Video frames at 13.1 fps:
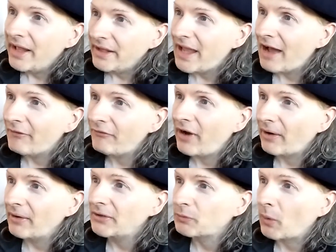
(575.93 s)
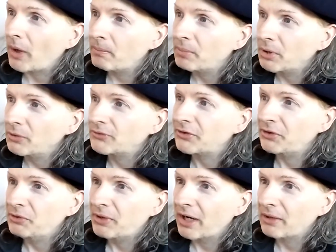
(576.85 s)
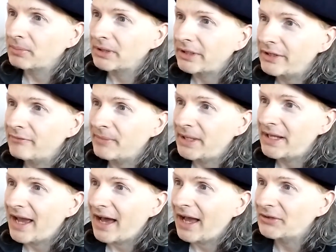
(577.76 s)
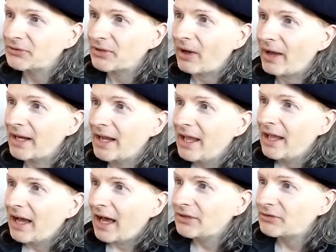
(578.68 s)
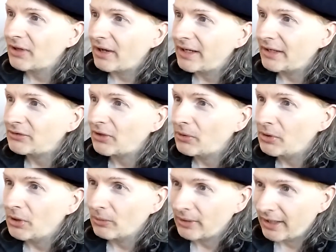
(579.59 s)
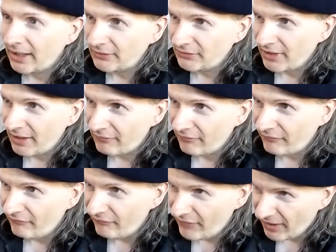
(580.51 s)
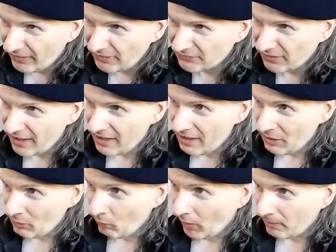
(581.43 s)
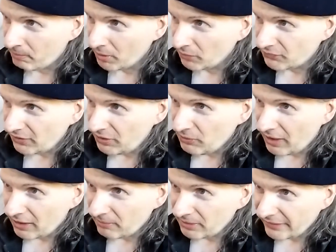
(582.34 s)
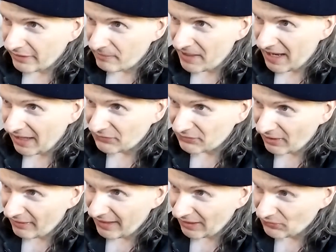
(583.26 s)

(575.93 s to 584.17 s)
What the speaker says: Yeah, fairies wear boots and you gotta believe me. Yeah, I saw it. I saw it. I tell you no lies. Yeah, fairies wear boots and you gotta believe me. I saw it. I